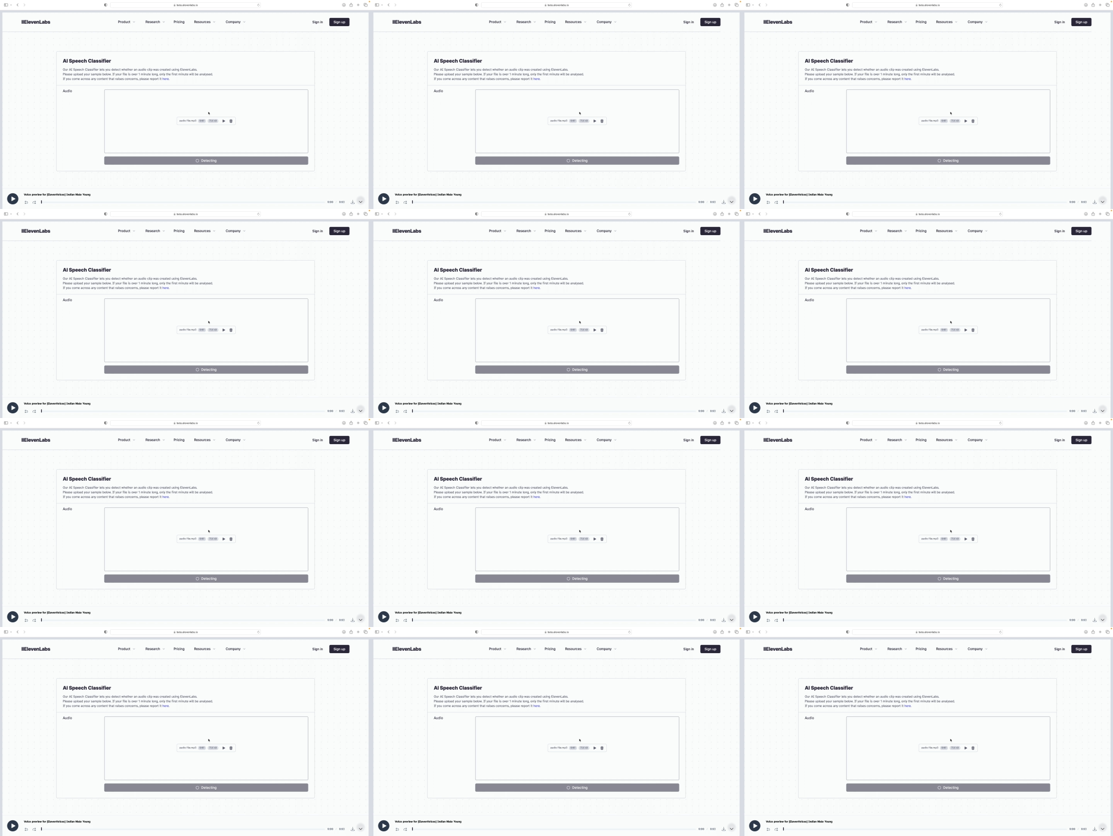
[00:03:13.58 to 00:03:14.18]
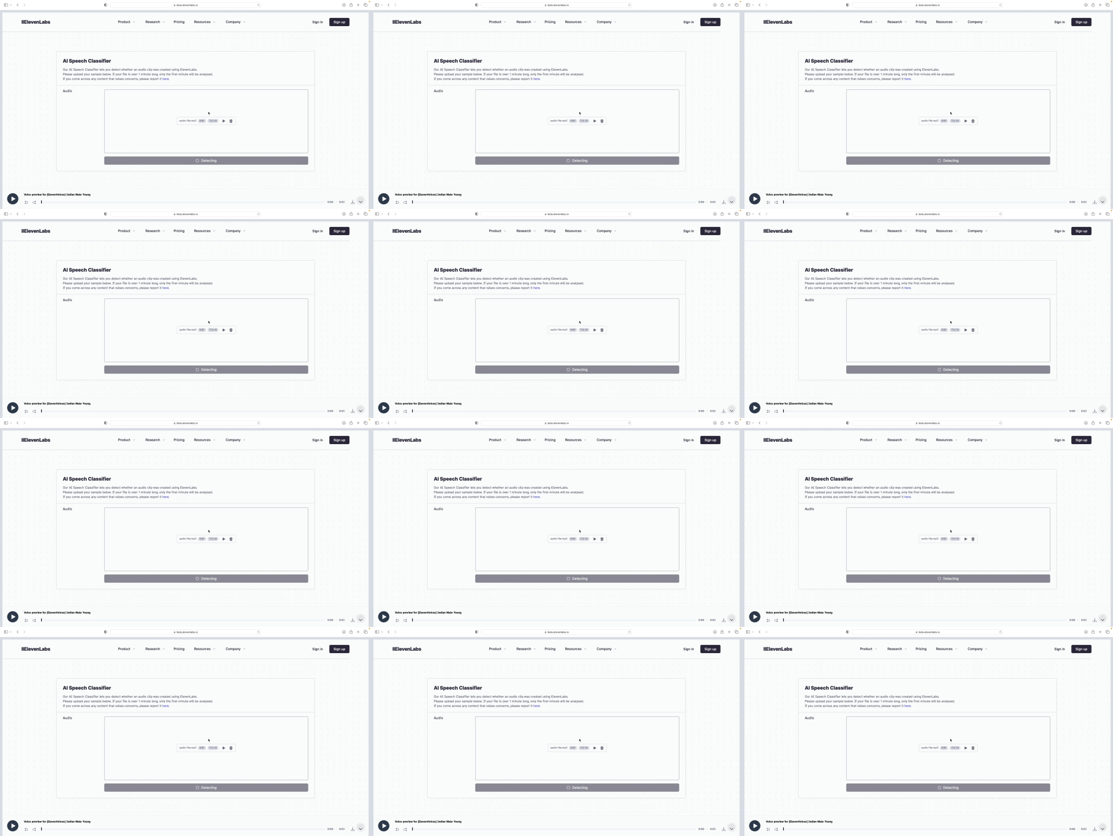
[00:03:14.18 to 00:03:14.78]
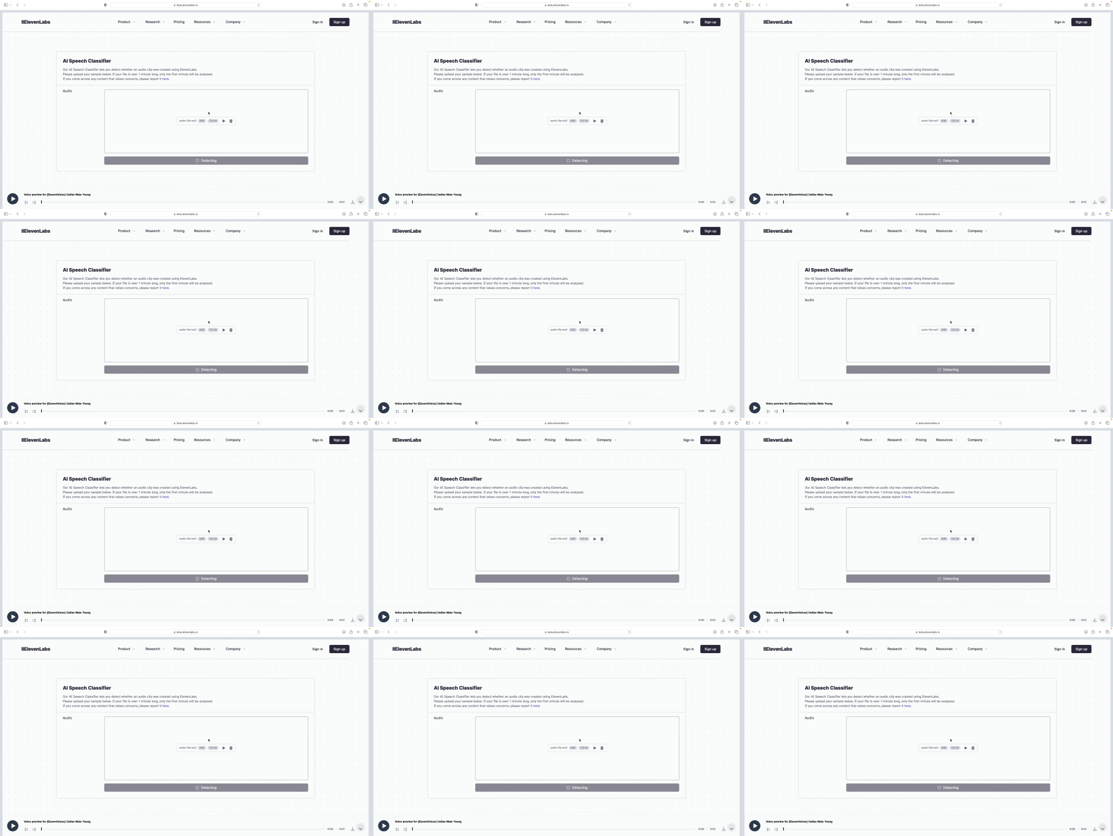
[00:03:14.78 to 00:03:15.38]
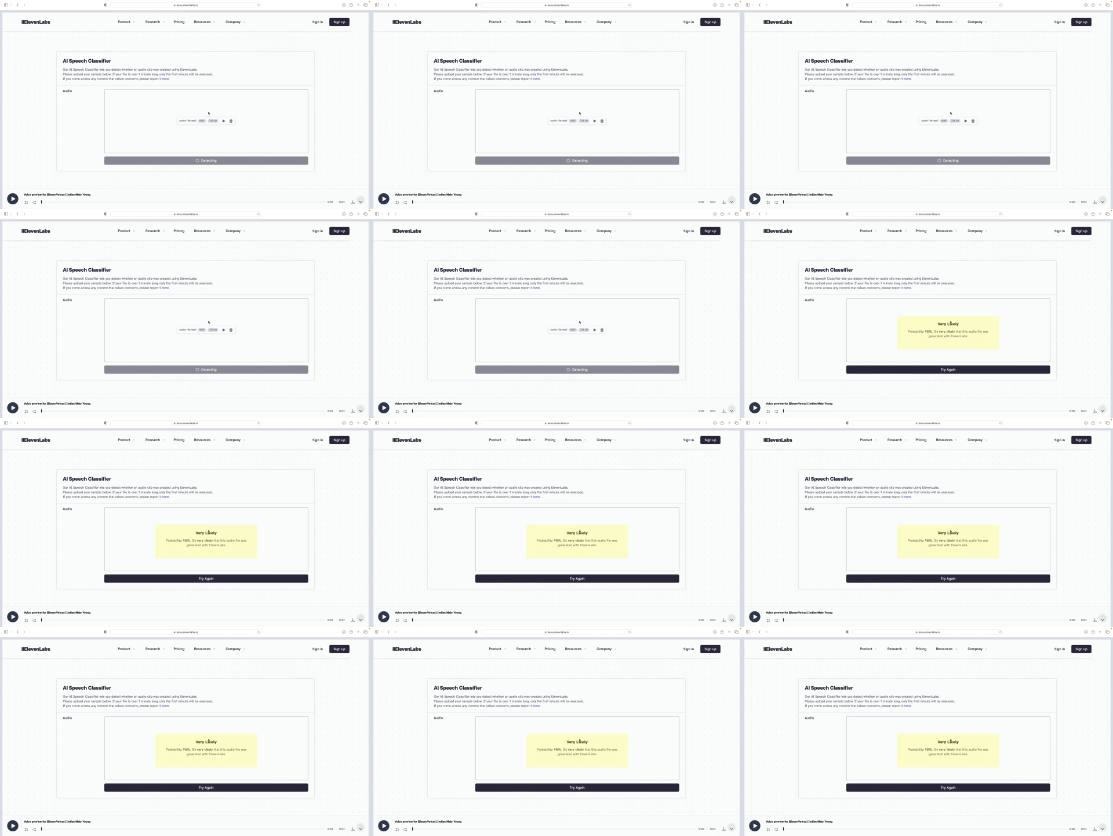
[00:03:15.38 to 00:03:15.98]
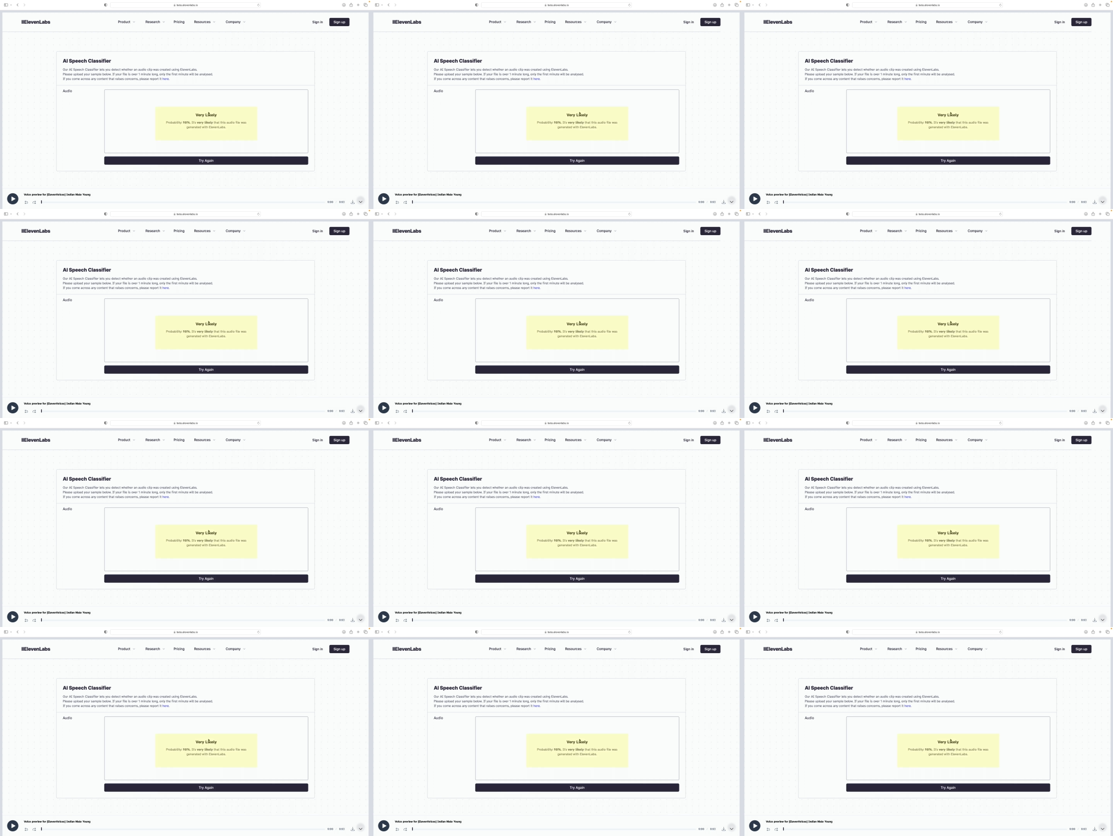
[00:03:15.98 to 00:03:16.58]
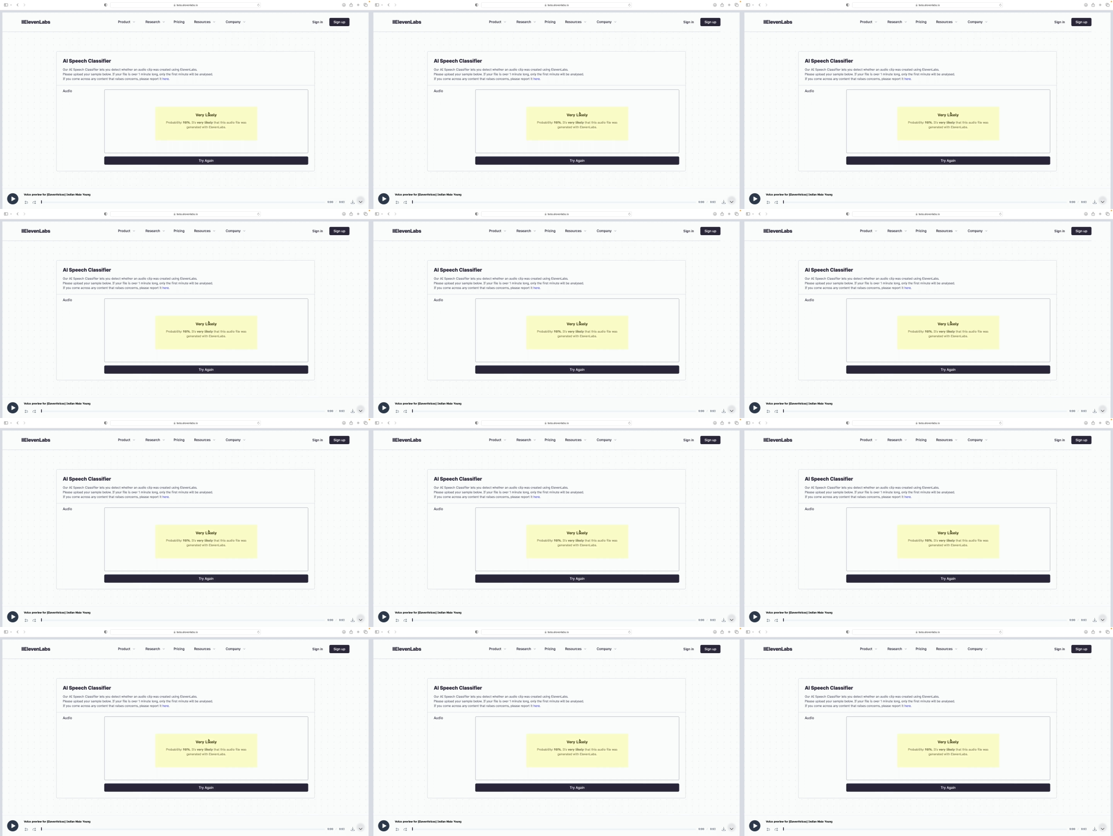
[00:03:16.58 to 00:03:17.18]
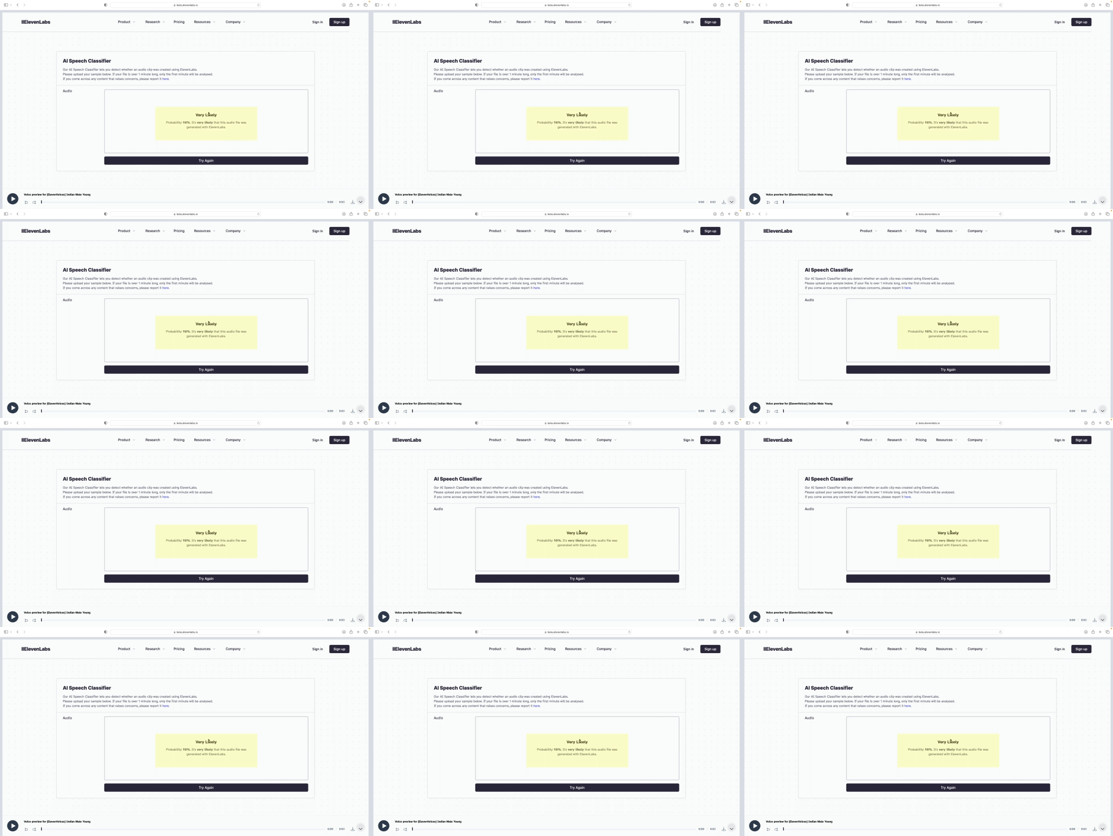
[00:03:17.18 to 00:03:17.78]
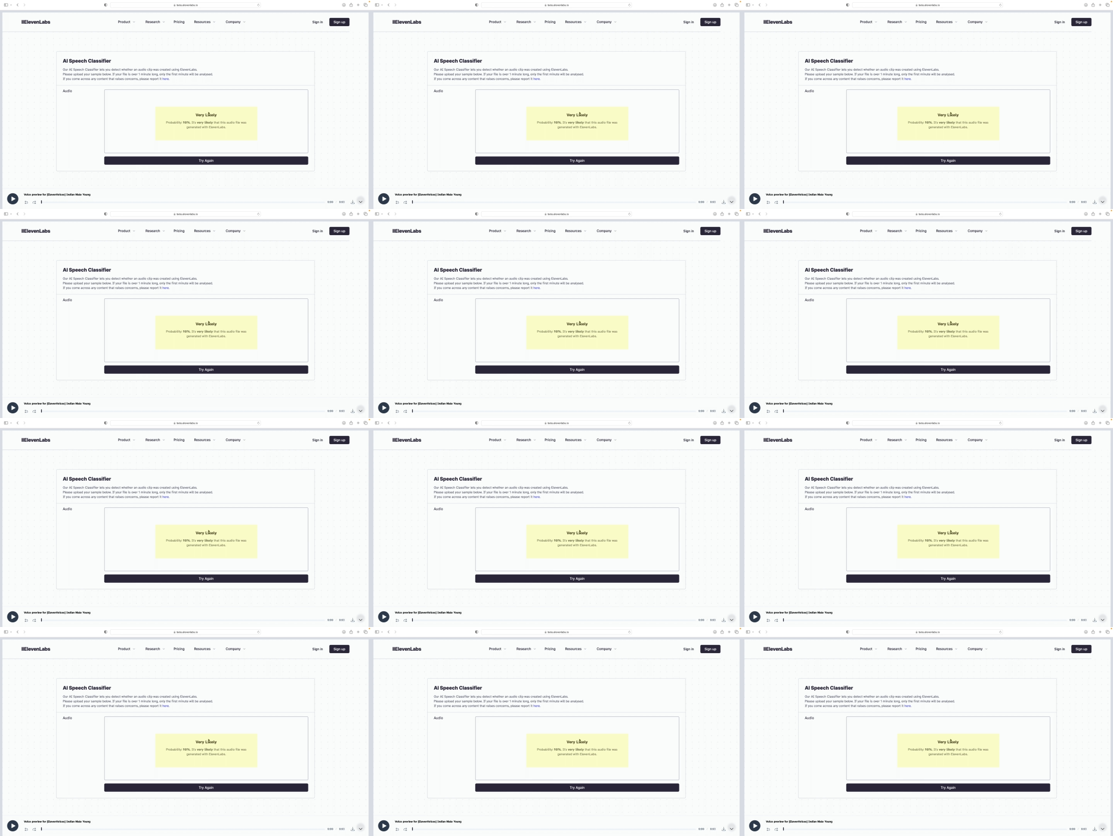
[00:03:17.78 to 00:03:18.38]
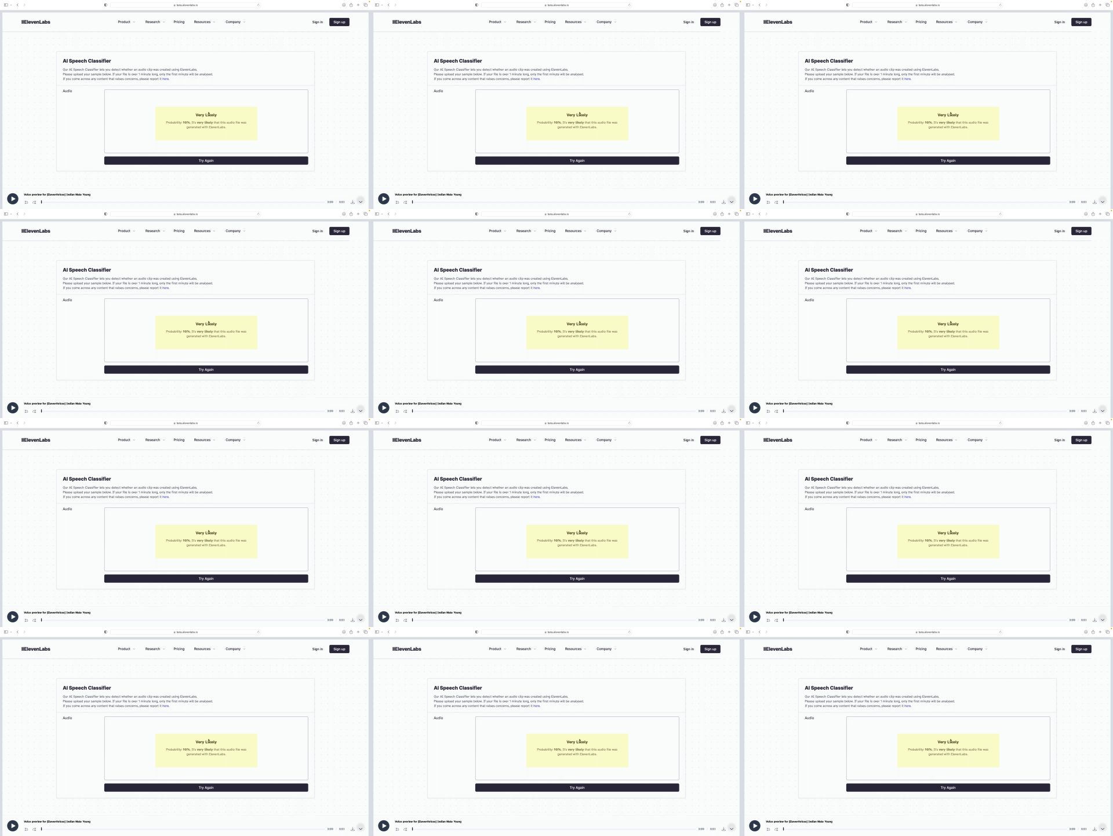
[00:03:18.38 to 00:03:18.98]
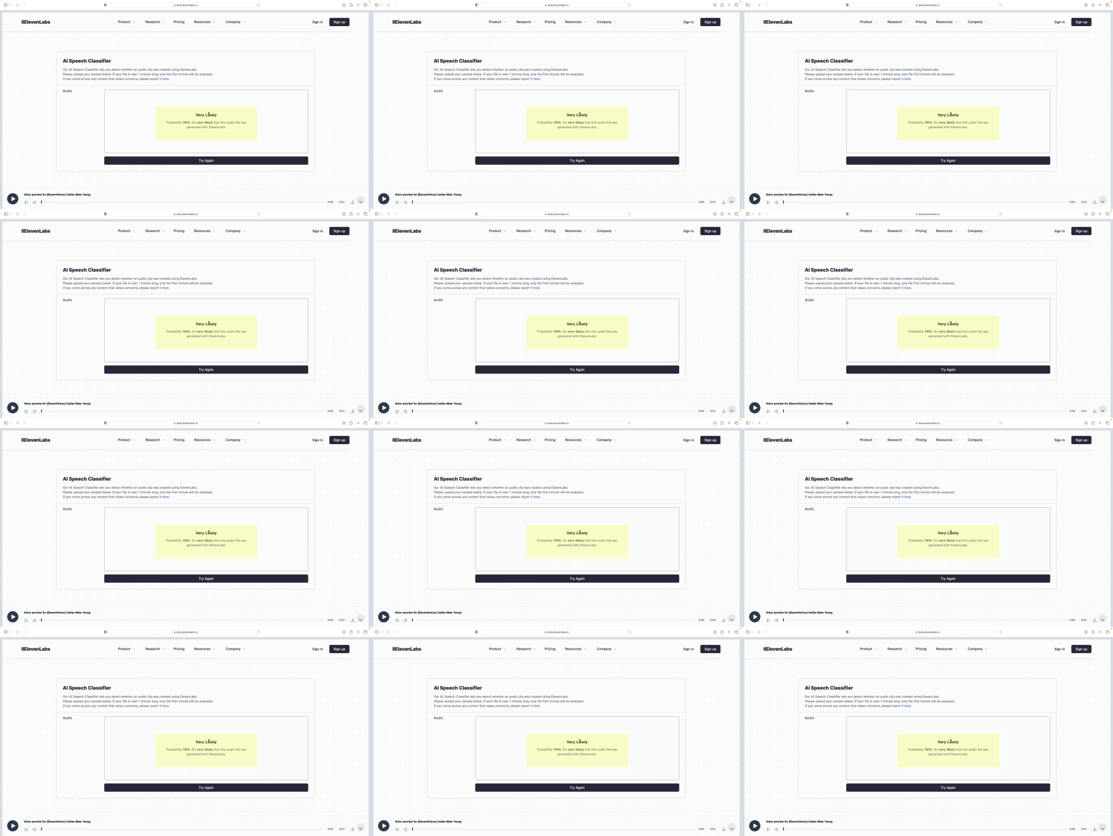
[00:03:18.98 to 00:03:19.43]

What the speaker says: [unreadable: no face in view]